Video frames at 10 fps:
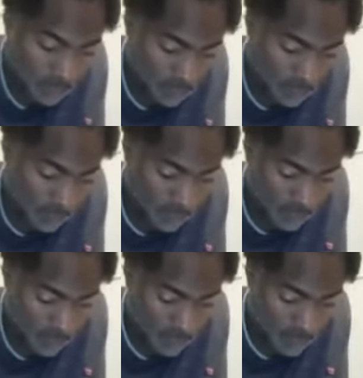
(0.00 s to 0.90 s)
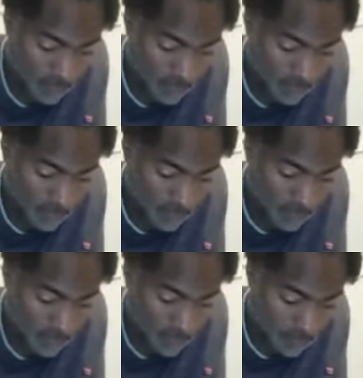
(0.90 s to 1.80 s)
(silence)